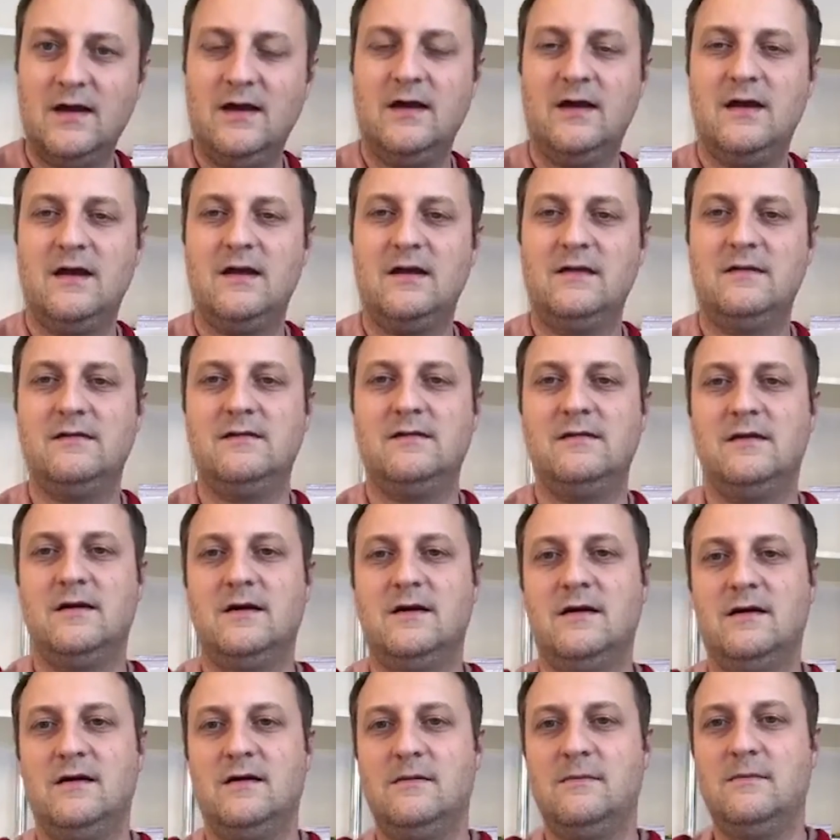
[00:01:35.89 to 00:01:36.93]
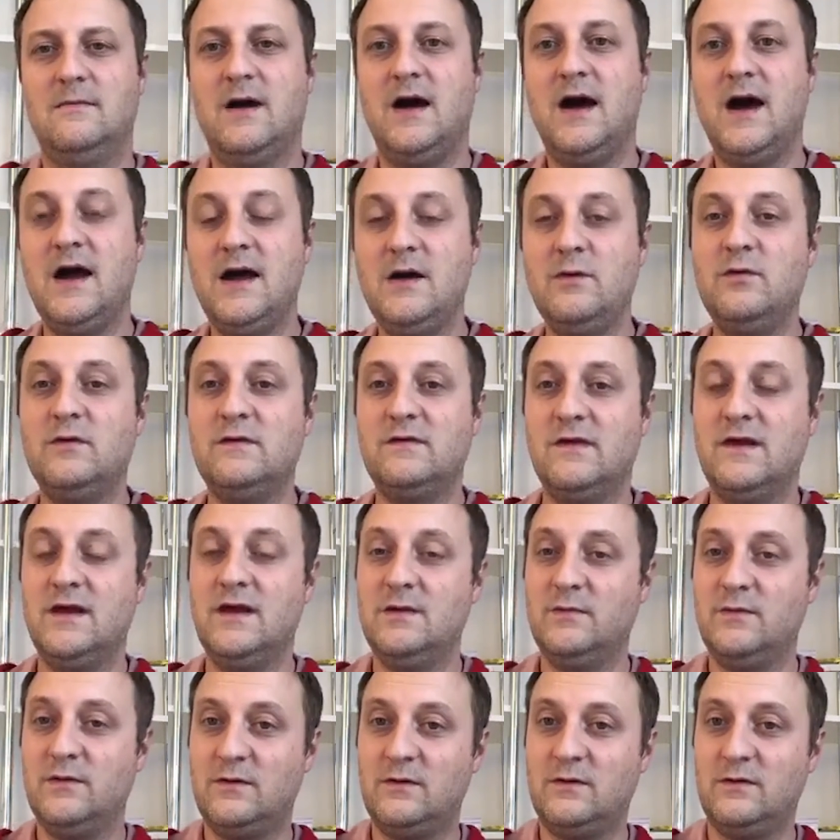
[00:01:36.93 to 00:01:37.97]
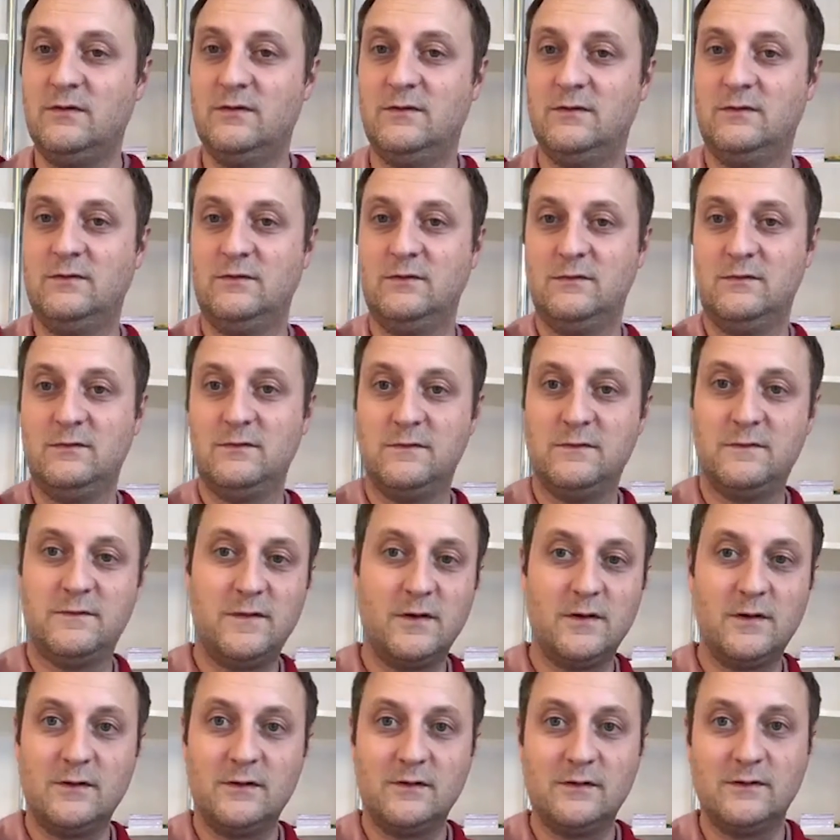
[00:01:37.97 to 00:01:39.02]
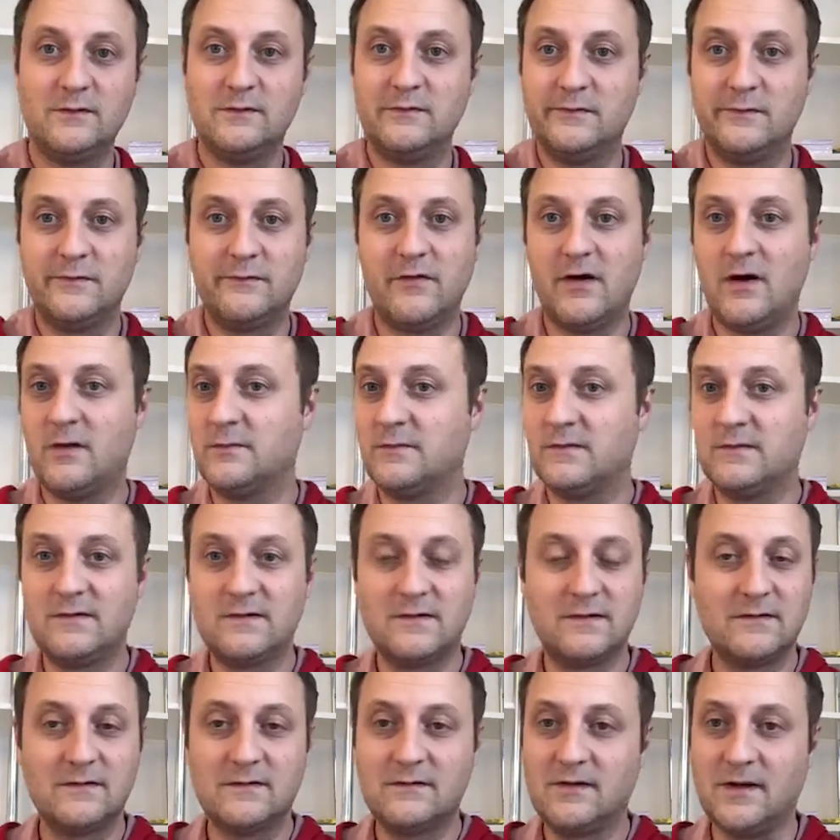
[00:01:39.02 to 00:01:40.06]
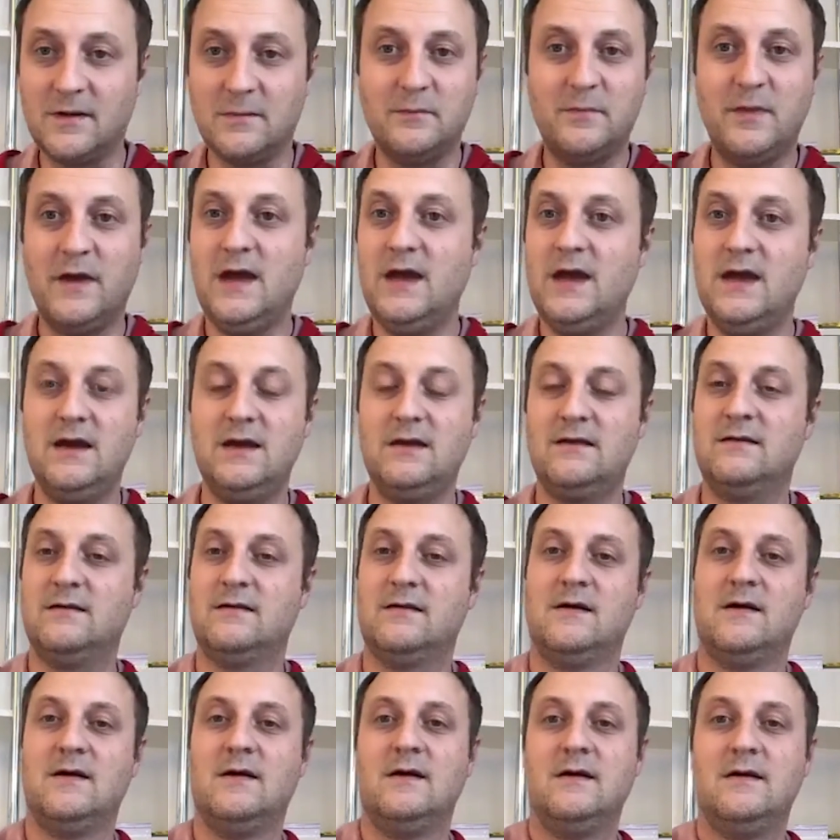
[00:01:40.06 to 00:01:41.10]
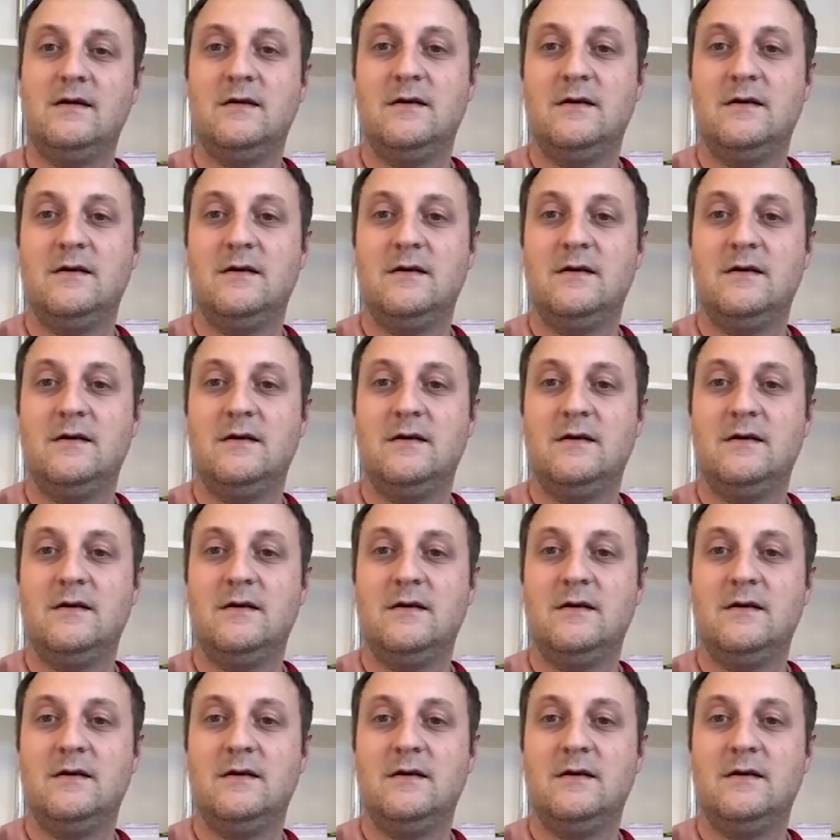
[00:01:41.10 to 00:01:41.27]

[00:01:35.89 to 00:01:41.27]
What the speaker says: And I was able to follow Trump's campaign